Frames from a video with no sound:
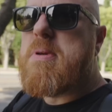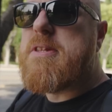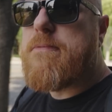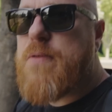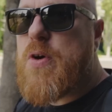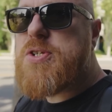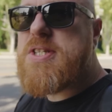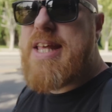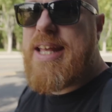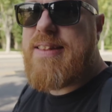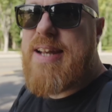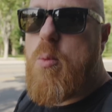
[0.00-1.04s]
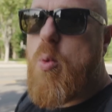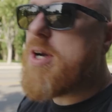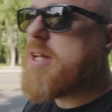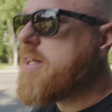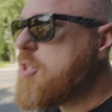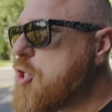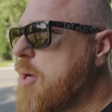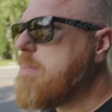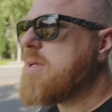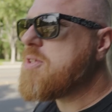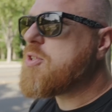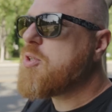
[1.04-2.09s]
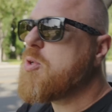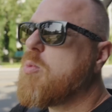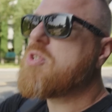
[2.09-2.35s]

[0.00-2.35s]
But the first thing that I wanted to jump into